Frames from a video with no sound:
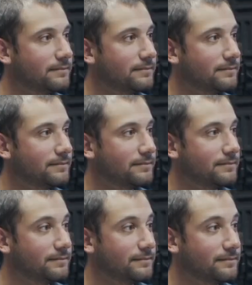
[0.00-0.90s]
thanks for
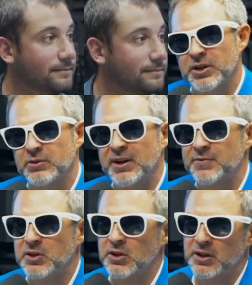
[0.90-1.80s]
joining us on the show.
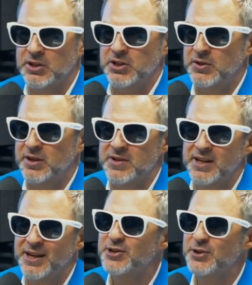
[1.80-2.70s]
Rafi, good luck to you and everything
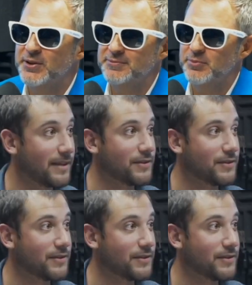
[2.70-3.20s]
that you're doing. Appreciate you.